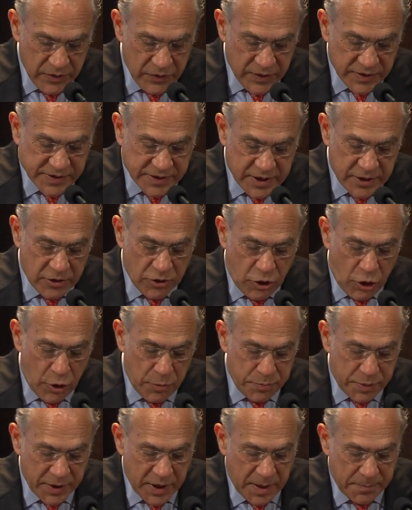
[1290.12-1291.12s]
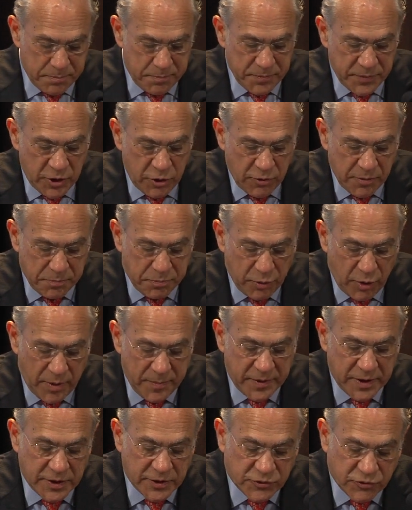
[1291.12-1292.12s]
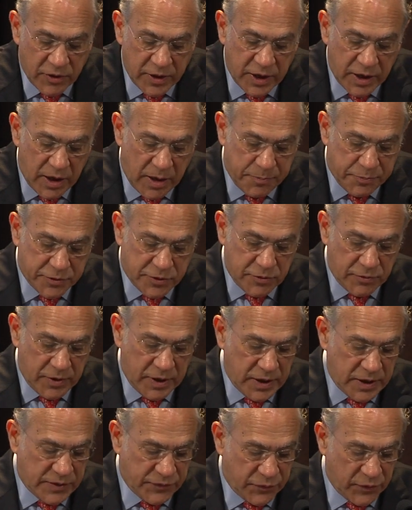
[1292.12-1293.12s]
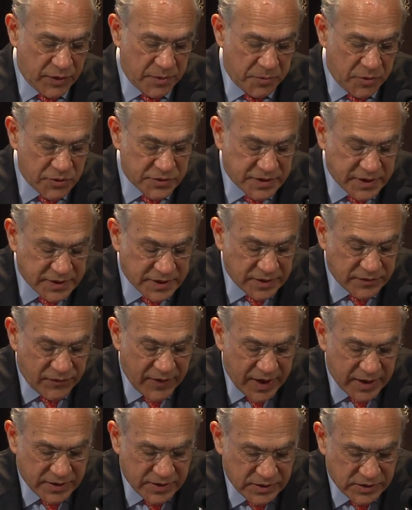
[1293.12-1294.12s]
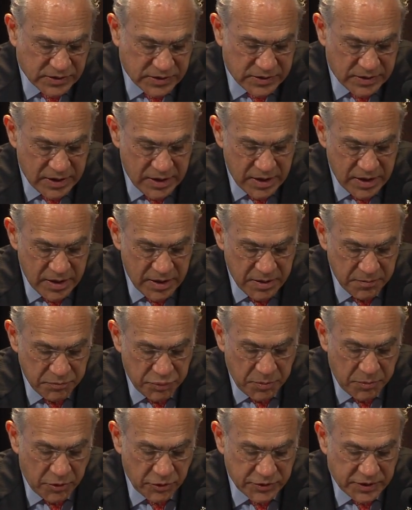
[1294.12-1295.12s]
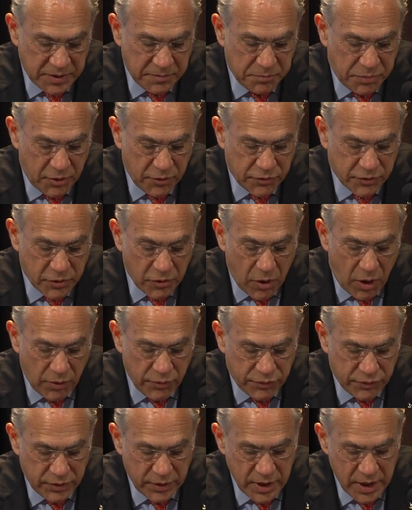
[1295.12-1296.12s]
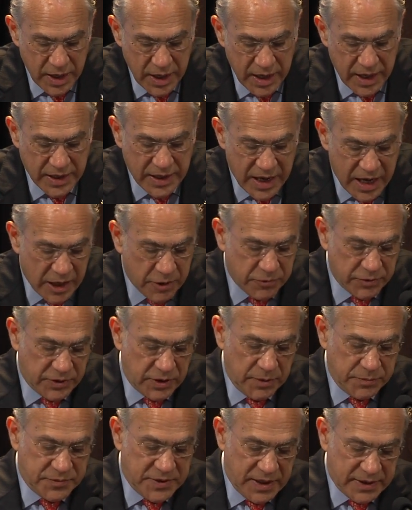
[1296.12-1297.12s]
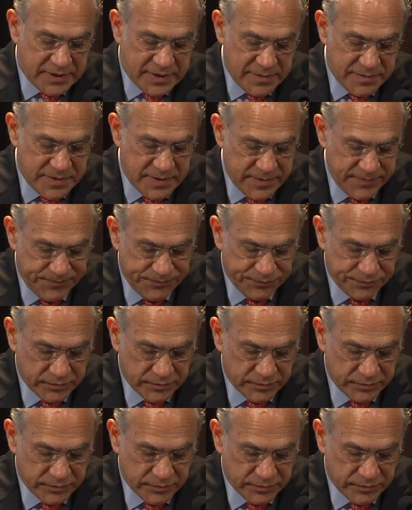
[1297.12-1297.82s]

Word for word: This can open up new employment and training opportunities for the most disadvantaged, promoting both growth and equity objectives.